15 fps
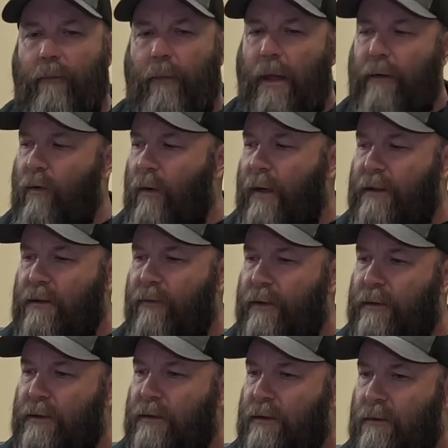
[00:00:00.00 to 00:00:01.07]
and the rest of
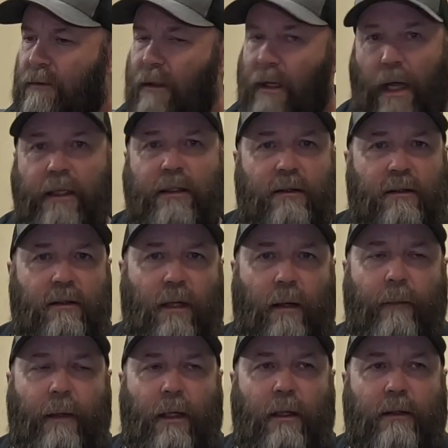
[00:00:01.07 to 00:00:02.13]
it's nice. I
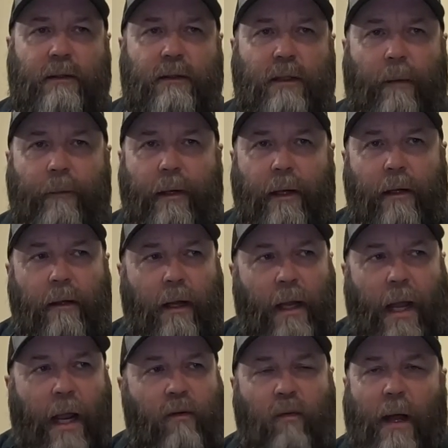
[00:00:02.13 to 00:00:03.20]
mean, I'm gonna
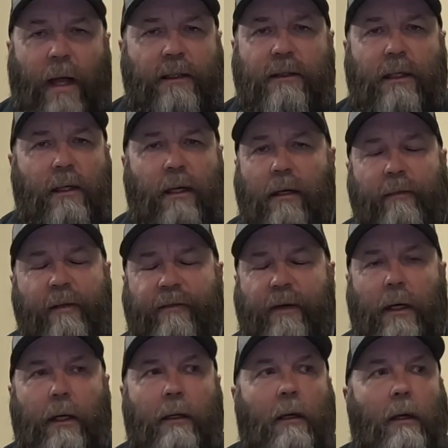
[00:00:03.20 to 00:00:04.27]
hand wax it and it'll be
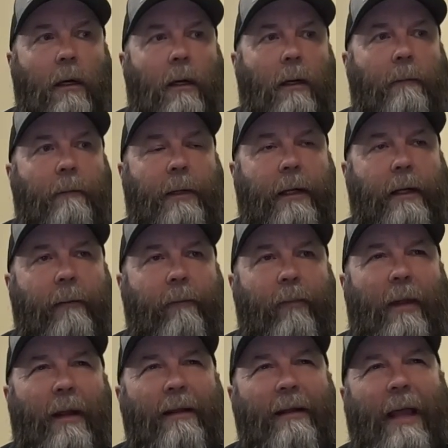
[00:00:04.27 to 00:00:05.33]
fine. But
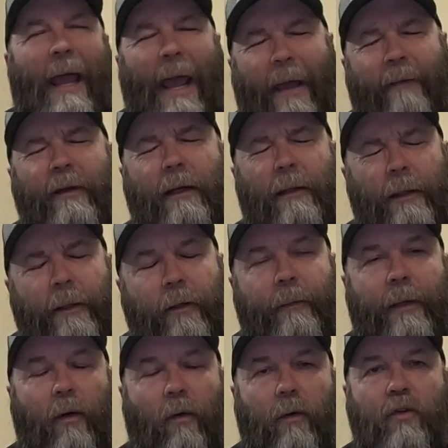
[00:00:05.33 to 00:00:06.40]
having a little
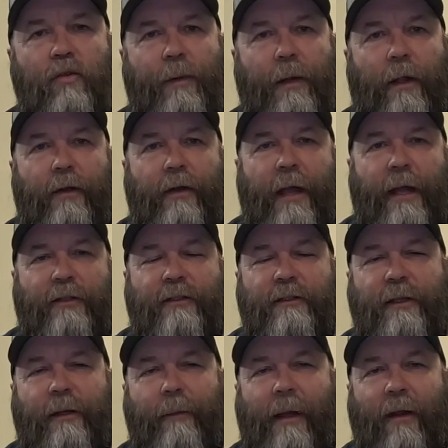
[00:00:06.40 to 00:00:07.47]
bit of orange peel on your dash
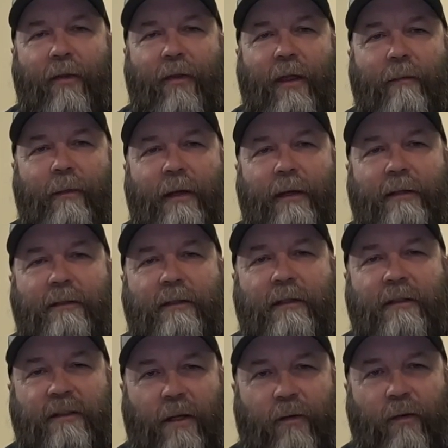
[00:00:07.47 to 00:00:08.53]
isn't a bad thing, because the
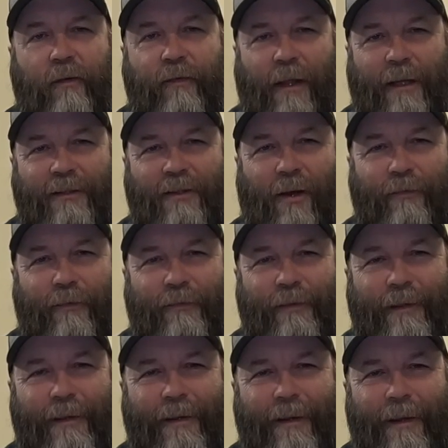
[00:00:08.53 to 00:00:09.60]
sun reflects off of
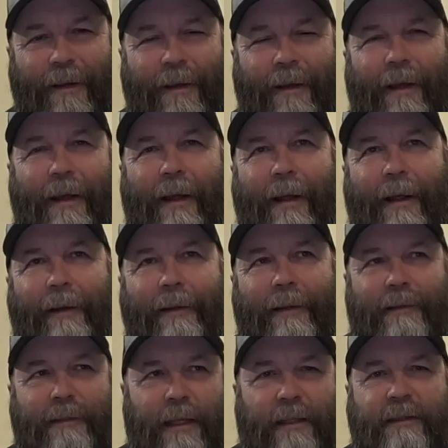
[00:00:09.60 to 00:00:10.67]
it, and
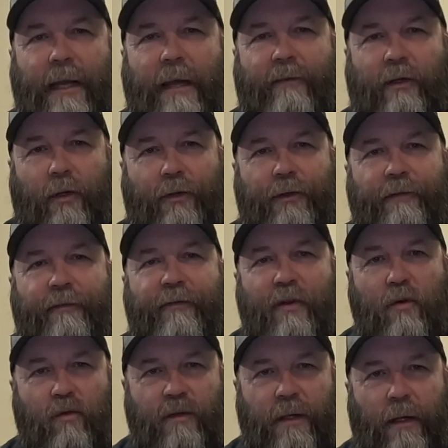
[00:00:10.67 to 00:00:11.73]
it's nice to have a little
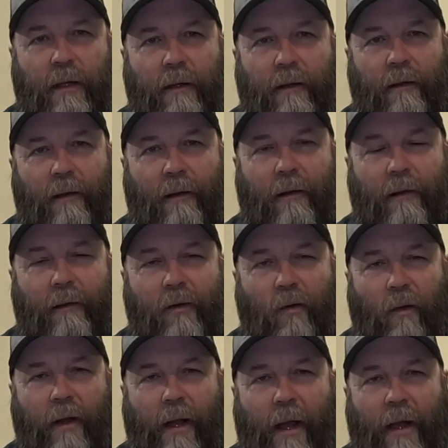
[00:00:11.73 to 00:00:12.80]
diffusing
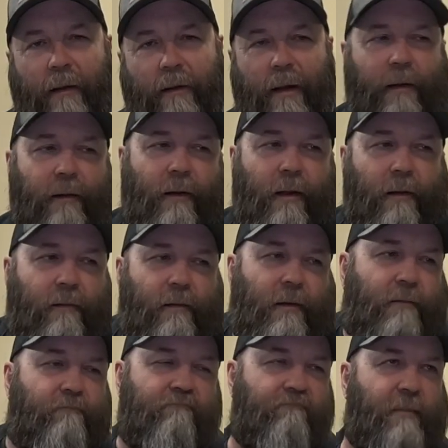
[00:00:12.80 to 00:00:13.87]
going on, and
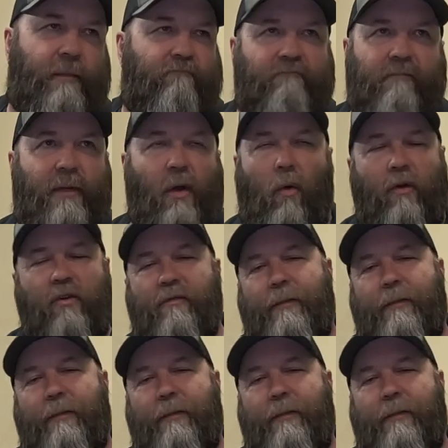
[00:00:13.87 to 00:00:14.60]
then the orange